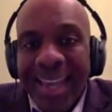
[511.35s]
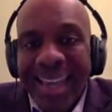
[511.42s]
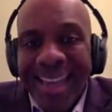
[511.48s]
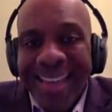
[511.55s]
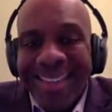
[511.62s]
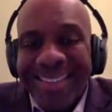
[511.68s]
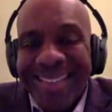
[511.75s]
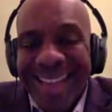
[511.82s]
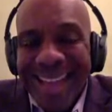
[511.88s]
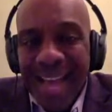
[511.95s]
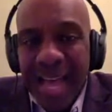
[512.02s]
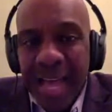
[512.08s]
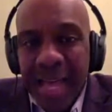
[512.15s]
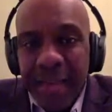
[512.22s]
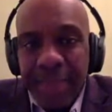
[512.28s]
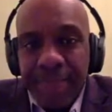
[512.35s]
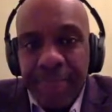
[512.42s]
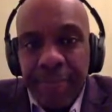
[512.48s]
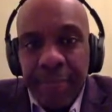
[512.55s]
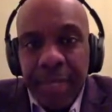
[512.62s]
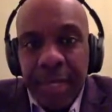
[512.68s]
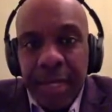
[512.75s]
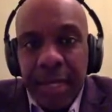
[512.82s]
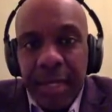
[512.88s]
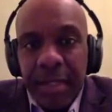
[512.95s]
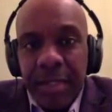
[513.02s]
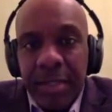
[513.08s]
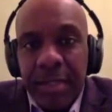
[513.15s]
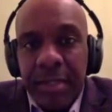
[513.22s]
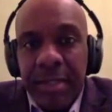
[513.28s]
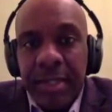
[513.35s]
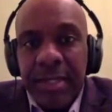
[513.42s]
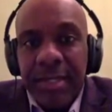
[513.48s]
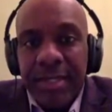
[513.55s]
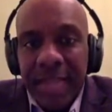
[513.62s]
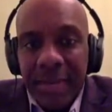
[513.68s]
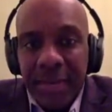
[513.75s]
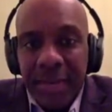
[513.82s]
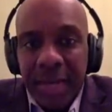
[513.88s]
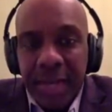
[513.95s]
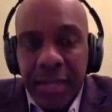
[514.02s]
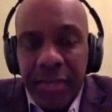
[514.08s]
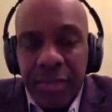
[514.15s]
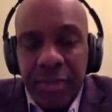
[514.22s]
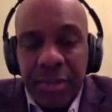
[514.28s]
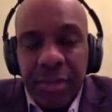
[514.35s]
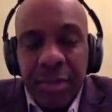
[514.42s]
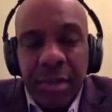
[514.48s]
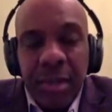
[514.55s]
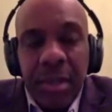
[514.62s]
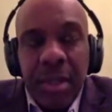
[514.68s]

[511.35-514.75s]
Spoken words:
anti desegregation.